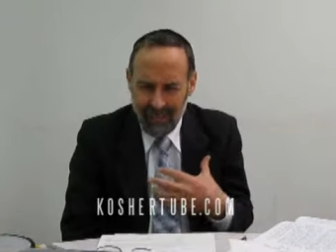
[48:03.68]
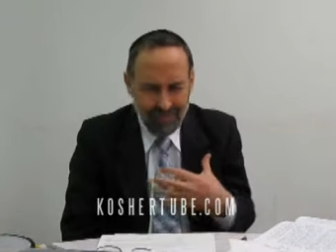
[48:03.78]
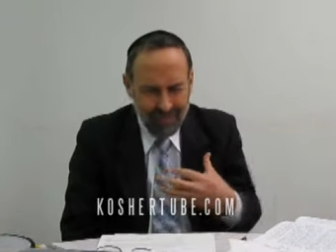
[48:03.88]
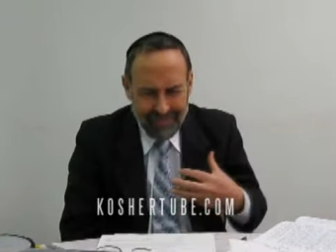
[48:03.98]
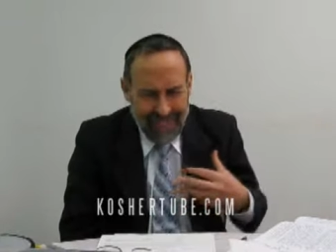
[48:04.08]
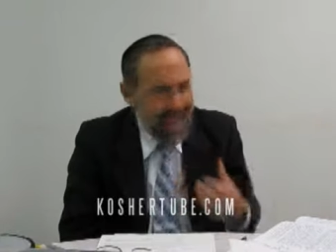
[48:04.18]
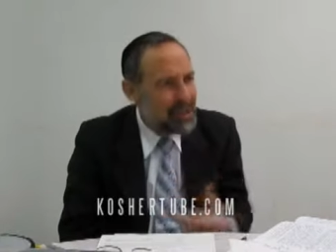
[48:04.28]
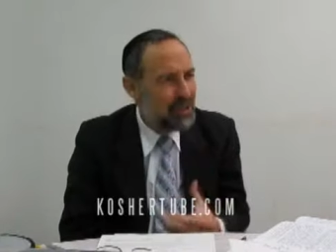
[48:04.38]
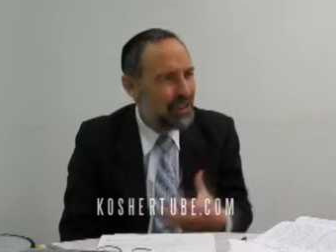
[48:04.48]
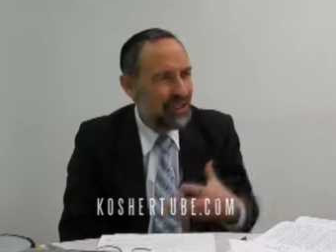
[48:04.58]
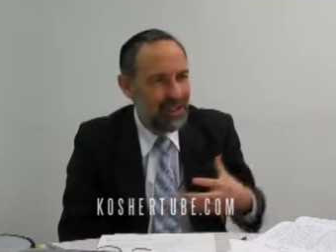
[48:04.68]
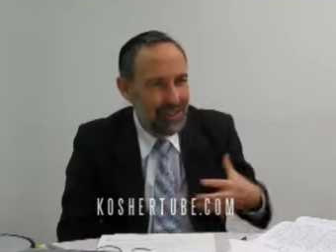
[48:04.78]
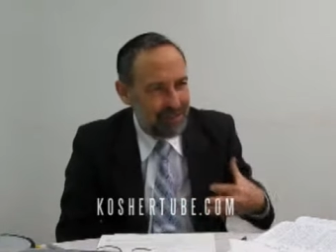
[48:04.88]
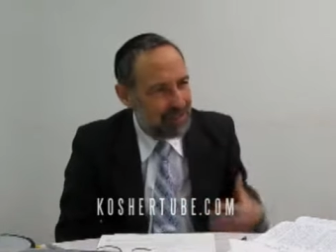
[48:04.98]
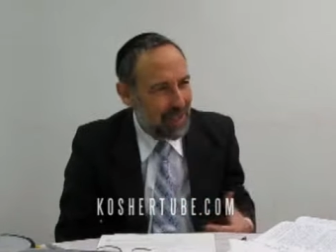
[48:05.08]

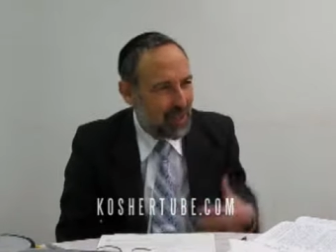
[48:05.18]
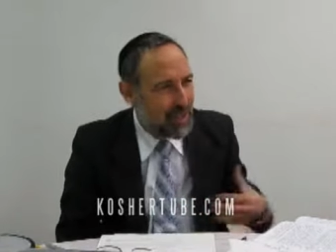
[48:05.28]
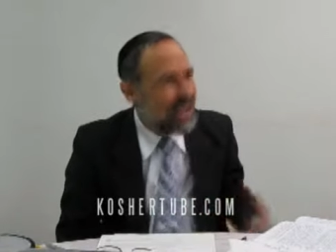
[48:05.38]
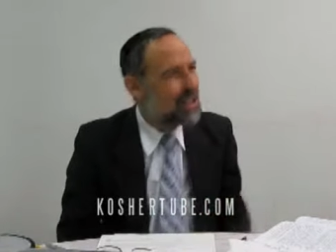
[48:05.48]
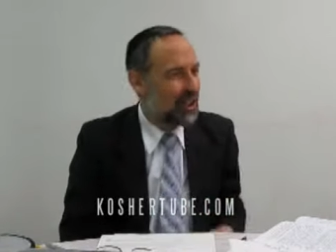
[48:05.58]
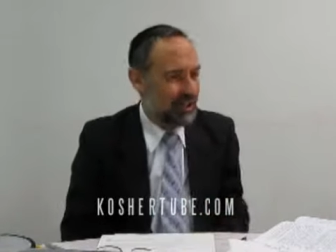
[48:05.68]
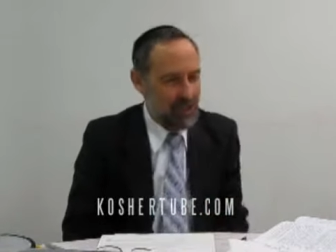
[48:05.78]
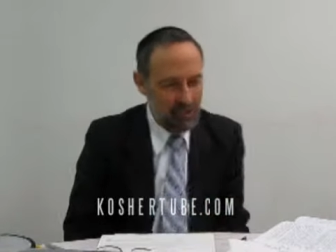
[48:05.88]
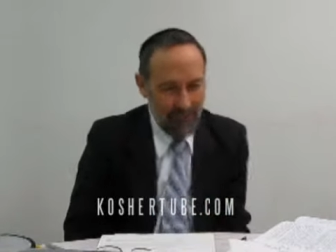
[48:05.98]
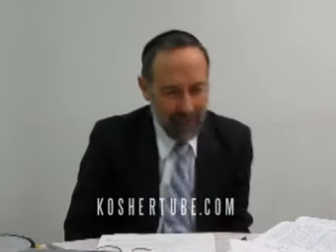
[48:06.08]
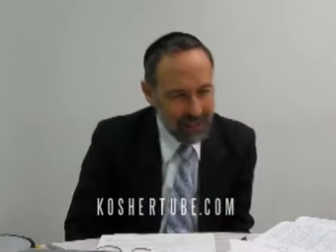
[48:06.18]
natural, you know, knee-jerk response.